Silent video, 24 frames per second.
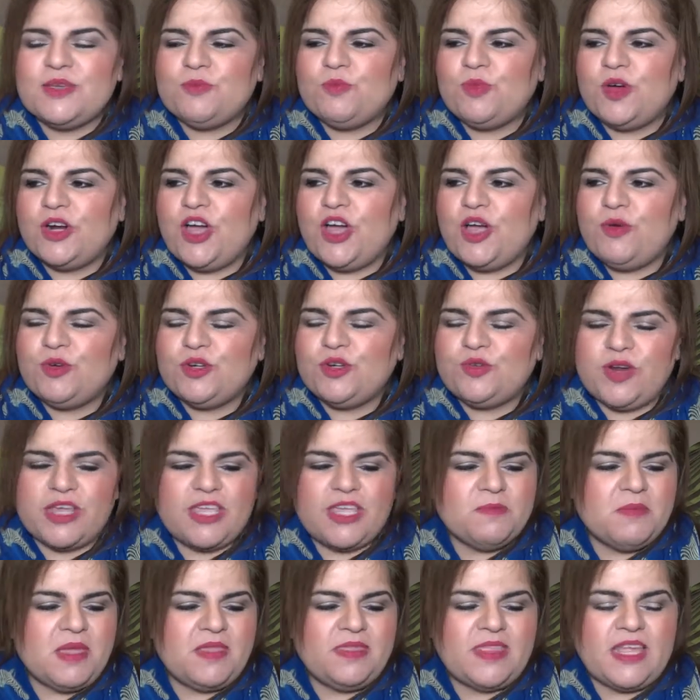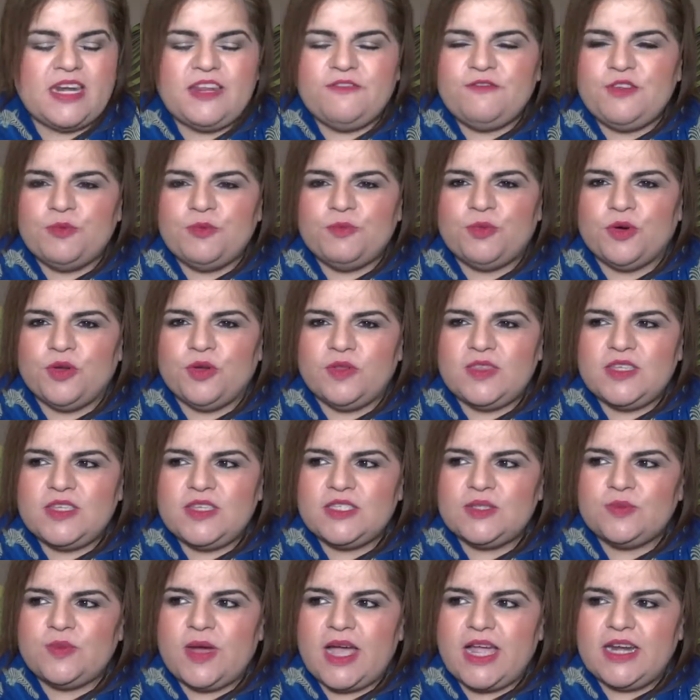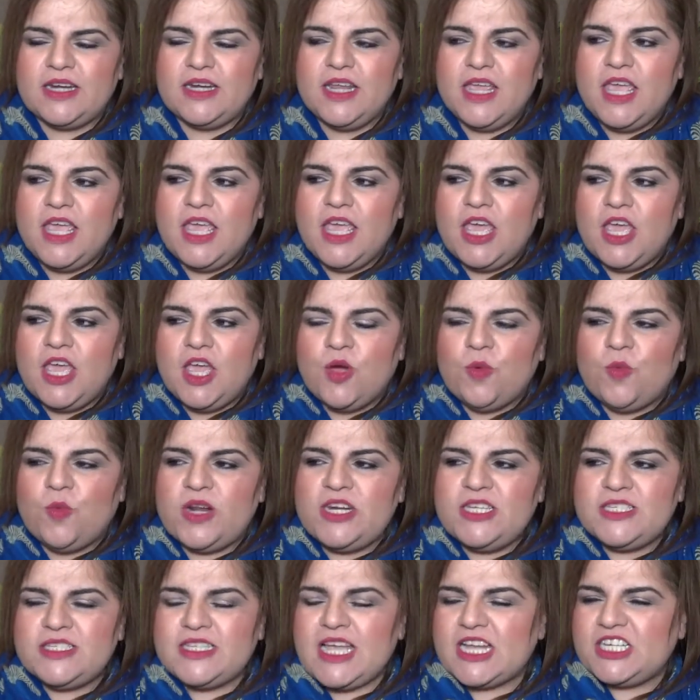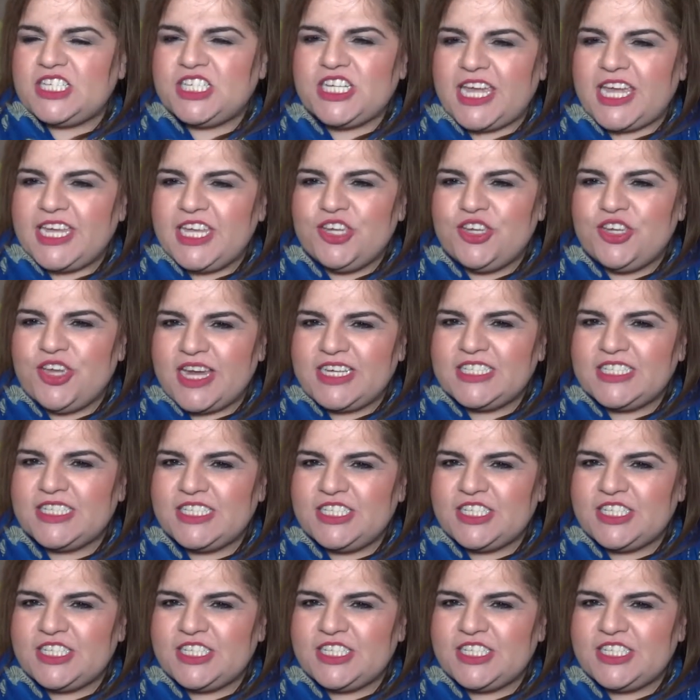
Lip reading: and what I would recommend that if you bought this one, when you start shaking, you actually